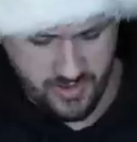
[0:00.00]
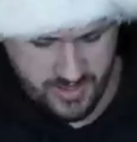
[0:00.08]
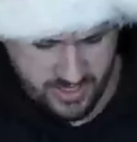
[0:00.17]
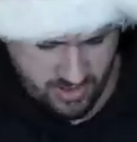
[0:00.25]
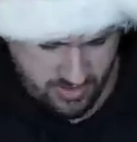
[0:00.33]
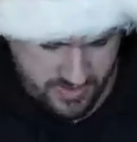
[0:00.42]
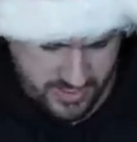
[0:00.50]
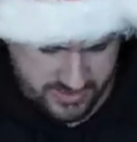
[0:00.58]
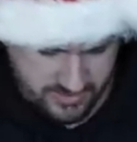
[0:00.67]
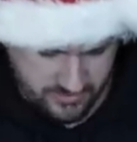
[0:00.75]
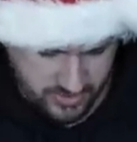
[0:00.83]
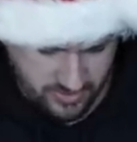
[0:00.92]
in the deal, but
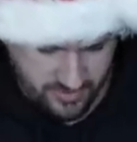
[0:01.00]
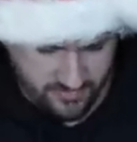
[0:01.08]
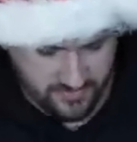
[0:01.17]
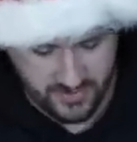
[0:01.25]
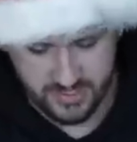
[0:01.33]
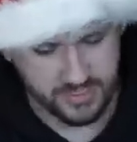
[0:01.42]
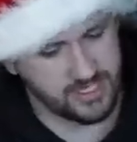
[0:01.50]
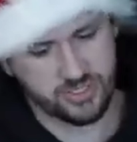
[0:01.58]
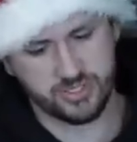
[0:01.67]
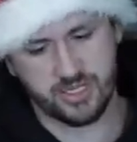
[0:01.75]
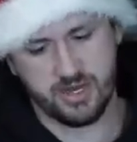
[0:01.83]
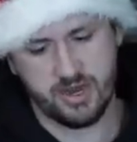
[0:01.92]
it's some sort of, this is
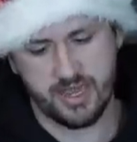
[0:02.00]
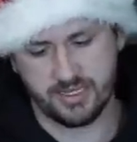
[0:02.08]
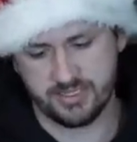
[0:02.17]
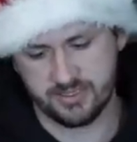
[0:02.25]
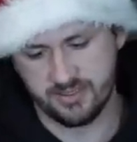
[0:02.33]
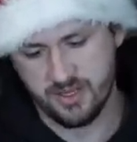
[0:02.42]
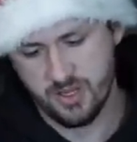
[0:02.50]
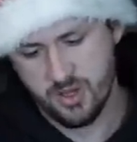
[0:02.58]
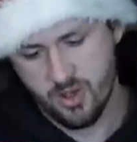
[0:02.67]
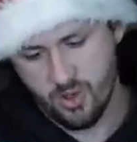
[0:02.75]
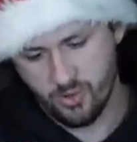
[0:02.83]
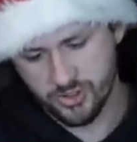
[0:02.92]
actually a nice
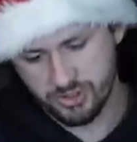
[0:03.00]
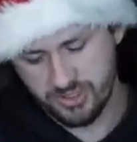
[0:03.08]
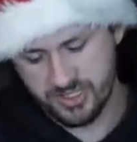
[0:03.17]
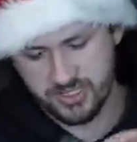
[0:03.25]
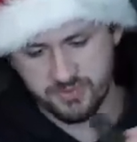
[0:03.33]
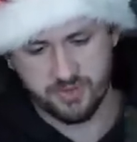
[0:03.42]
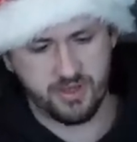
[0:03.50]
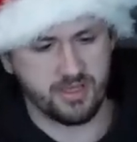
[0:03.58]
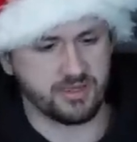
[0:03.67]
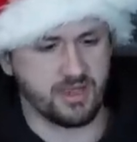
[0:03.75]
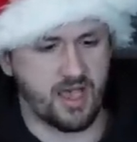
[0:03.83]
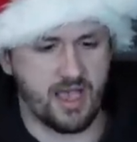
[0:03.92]
holster. I think this is one of
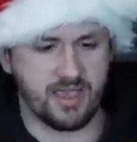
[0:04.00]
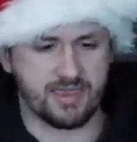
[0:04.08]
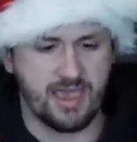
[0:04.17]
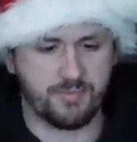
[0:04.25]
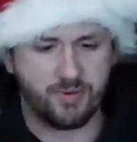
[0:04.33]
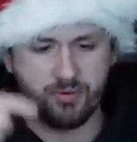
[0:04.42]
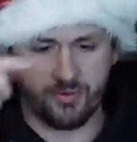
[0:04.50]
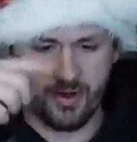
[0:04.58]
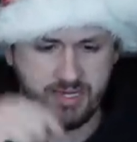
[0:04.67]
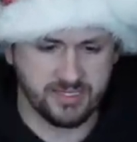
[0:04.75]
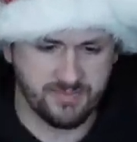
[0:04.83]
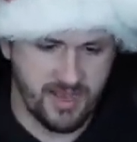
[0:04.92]
like the high kappa
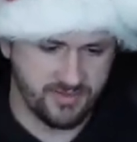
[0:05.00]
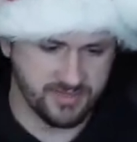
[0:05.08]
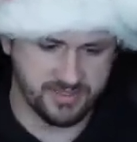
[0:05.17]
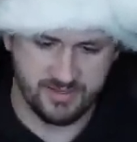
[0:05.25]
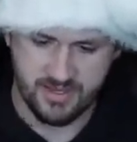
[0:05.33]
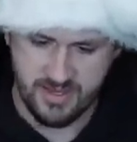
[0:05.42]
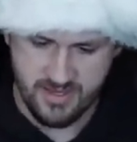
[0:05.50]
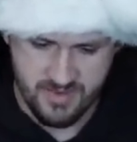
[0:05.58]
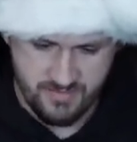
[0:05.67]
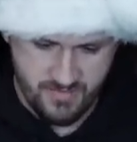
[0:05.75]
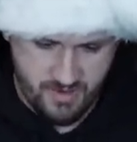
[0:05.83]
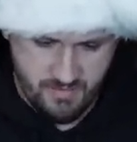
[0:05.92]
race mounts.
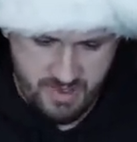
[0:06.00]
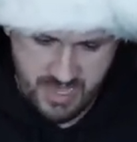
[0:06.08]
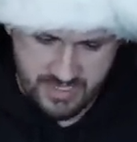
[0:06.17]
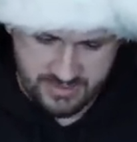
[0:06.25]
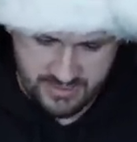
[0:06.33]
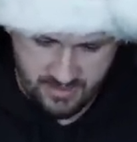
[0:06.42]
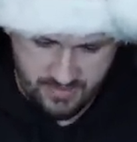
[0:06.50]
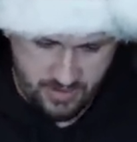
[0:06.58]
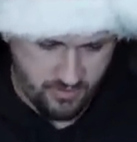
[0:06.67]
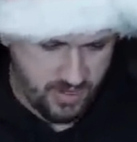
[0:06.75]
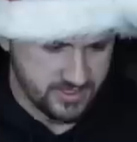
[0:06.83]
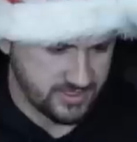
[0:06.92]
But man, is that
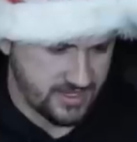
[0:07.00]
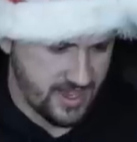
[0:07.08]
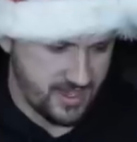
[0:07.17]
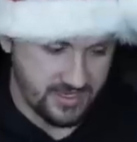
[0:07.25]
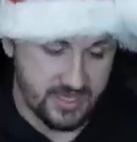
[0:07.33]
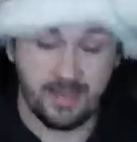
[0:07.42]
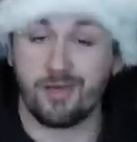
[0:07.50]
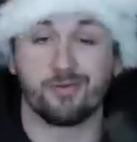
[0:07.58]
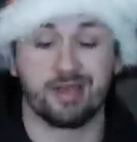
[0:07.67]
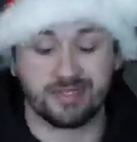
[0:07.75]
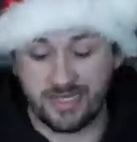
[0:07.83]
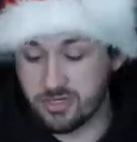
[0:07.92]
thing rusted to heck. Now,
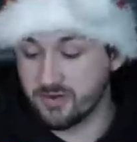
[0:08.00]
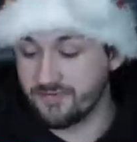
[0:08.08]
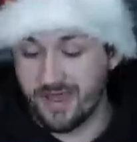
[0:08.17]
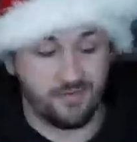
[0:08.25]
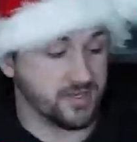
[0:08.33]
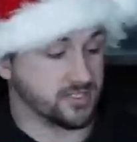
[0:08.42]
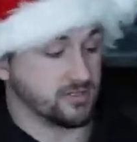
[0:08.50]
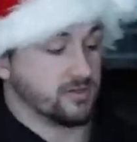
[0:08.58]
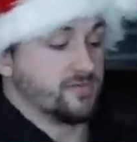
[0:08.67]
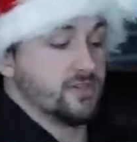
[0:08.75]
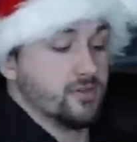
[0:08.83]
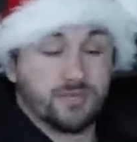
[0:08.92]
granted, you could have found this on the
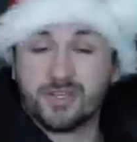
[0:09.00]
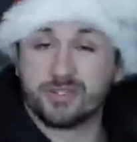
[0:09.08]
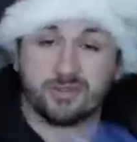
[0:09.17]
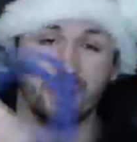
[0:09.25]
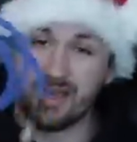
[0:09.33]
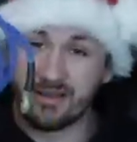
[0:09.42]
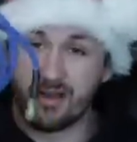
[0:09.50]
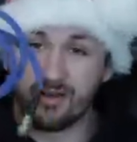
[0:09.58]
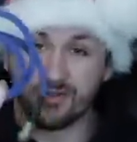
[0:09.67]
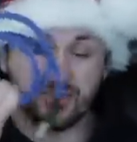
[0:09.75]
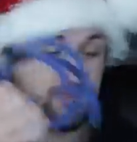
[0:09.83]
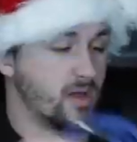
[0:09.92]
field with this line.
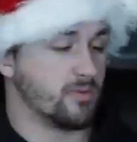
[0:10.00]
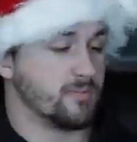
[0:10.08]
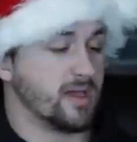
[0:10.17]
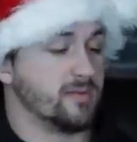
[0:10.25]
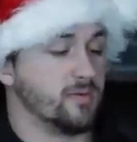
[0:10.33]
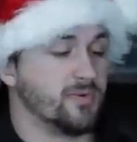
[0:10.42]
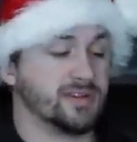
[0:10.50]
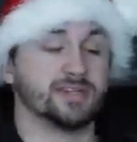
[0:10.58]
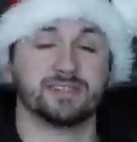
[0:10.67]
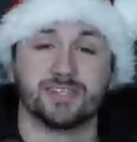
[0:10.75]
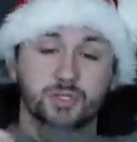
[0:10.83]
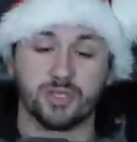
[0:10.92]
Honestly, probably might have been where
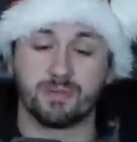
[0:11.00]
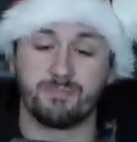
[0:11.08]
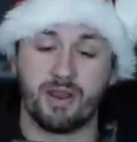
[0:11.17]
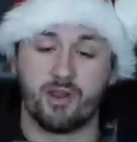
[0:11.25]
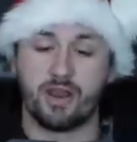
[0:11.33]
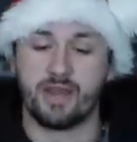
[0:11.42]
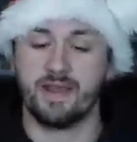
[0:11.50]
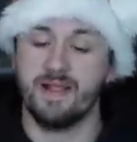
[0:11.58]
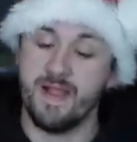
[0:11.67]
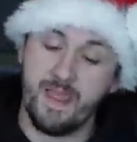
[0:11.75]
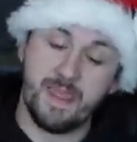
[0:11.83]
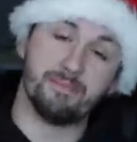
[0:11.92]
it is. This was like buried.
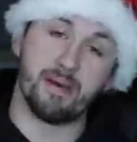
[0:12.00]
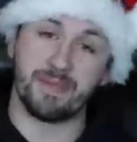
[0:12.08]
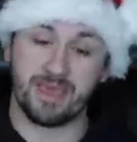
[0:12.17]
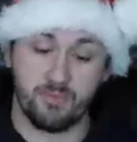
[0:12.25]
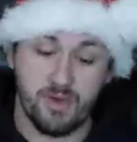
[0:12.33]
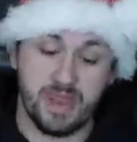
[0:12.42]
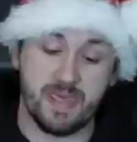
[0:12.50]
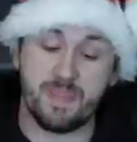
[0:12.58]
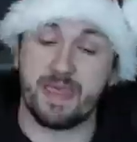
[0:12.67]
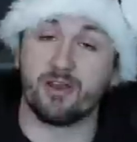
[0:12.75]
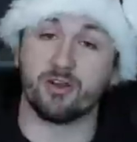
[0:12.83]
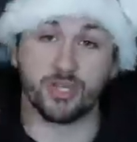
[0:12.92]
And then my man went
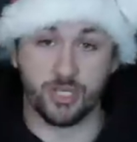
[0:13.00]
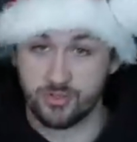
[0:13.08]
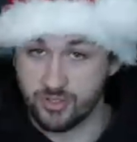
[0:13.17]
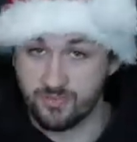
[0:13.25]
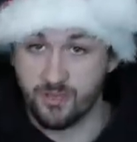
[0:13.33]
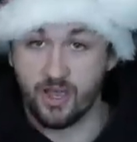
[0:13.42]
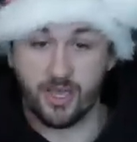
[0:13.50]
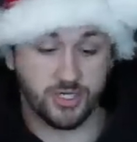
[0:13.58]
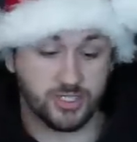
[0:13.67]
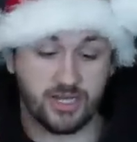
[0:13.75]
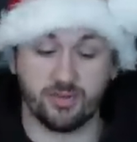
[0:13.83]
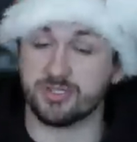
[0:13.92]
in there on the
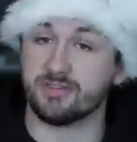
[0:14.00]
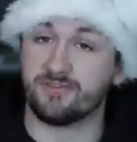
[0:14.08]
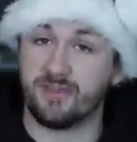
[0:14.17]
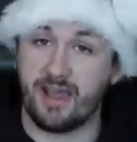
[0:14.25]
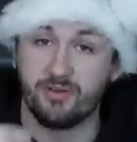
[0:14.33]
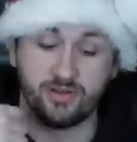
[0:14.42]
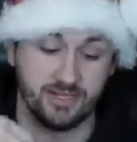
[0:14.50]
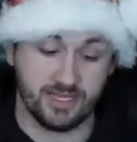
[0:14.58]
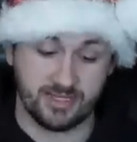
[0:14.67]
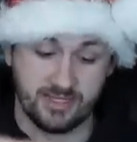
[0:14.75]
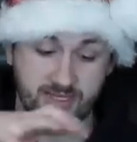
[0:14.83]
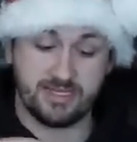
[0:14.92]
YouTube channels and found
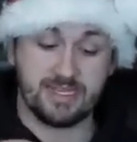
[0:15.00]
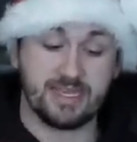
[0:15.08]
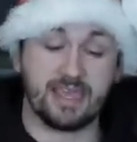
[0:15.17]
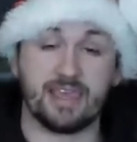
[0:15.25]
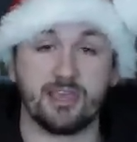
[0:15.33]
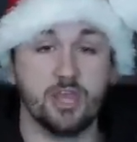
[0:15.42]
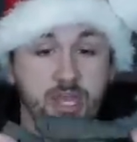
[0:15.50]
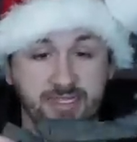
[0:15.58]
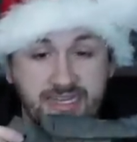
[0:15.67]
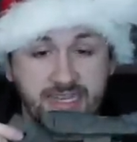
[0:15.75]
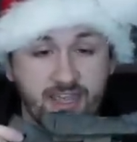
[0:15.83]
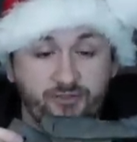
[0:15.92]
like the
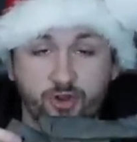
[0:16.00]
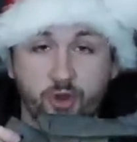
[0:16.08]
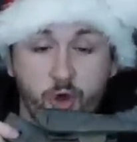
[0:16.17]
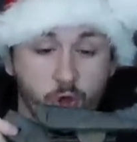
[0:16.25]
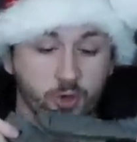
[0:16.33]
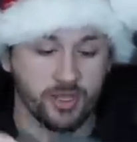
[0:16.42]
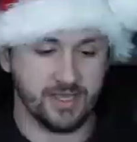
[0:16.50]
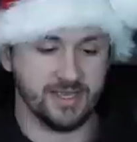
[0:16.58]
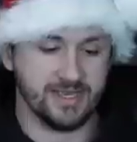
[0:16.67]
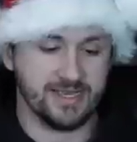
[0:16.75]
digging for gold.